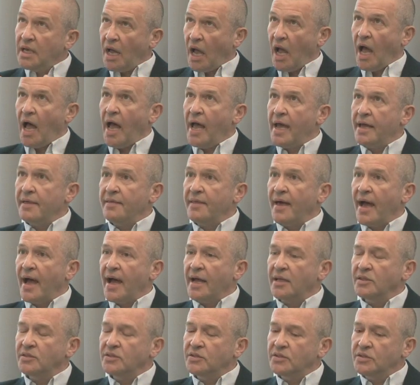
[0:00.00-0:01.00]
tie
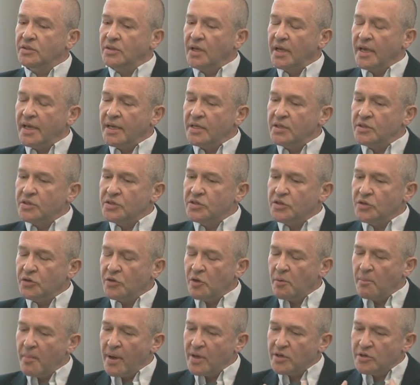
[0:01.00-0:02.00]
that
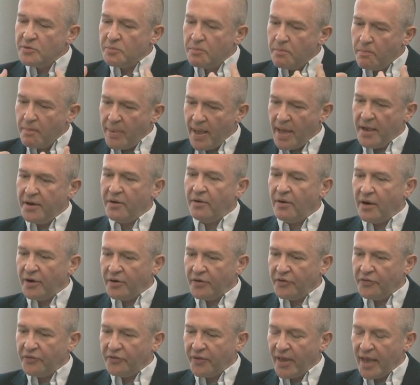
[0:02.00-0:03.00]
into a much better
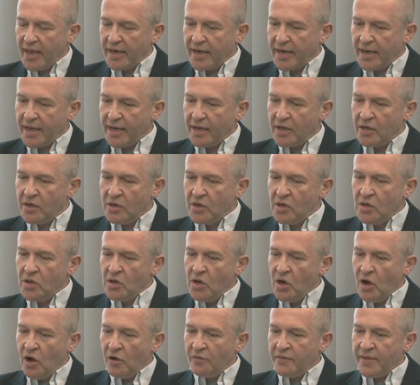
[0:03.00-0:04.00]
understanding
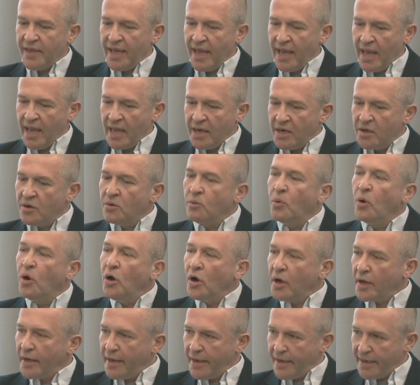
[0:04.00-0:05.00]
of the inner
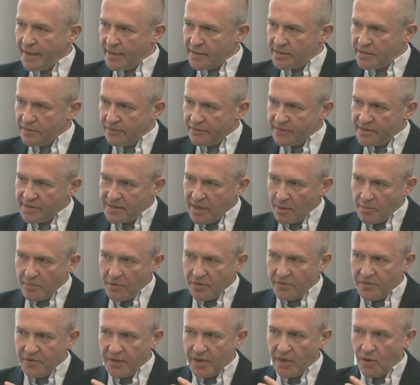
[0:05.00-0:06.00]
workings of some
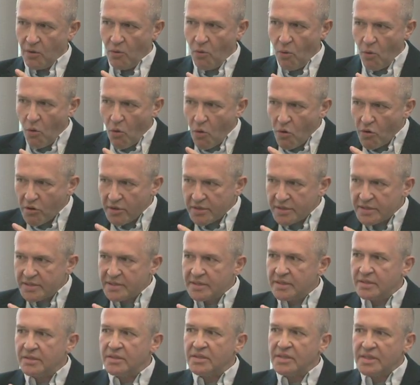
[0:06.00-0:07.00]
of the
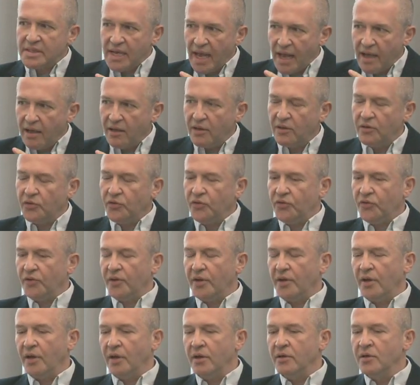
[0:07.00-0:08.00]
organs and cells
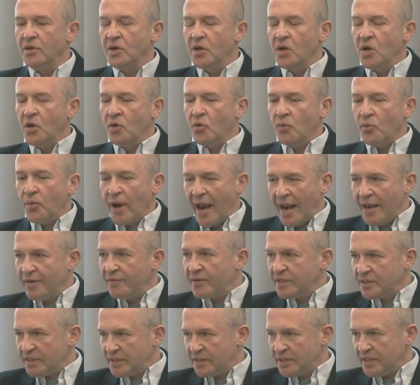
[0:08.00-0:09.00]
that are
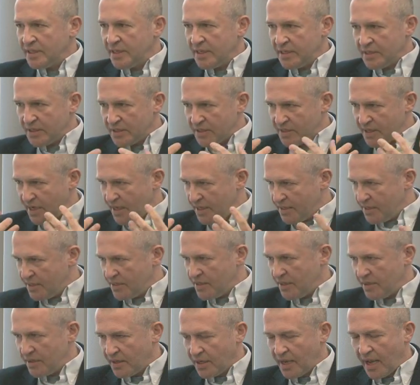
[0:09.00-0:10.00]
relevant to these
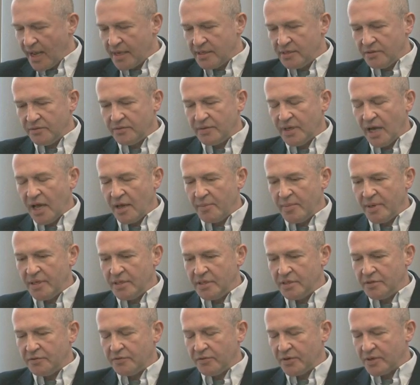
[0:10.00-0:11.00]
diseases. In the case of
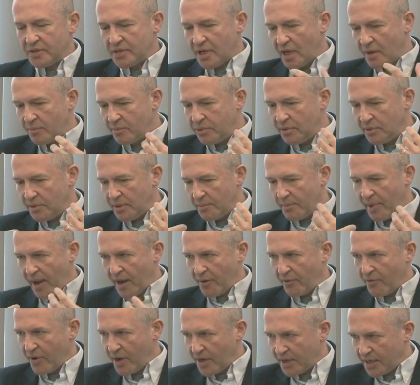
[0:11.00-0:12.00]
diabetes, for example, the
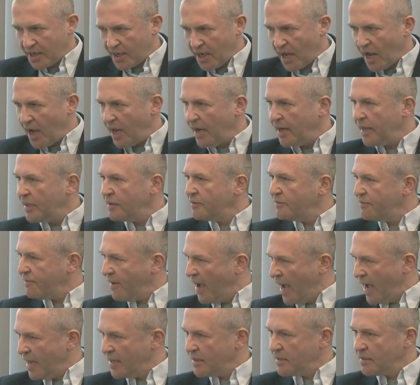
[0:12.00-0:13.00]
pancreatic islet,
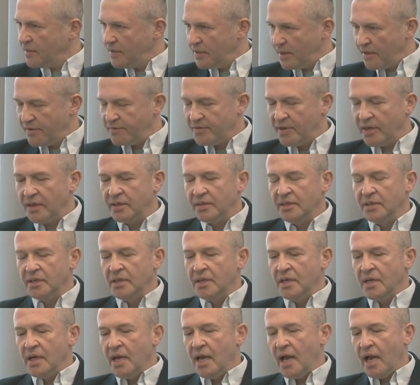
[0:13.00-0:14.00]
fat, liver,
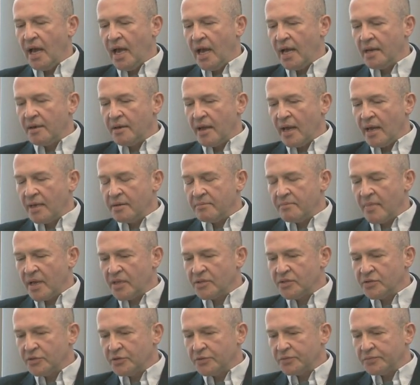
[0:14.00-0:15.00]
uh, and, and
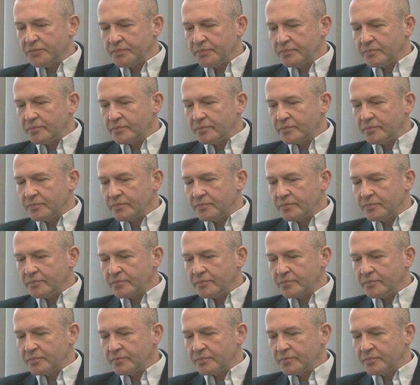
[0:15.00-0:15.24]
muscle.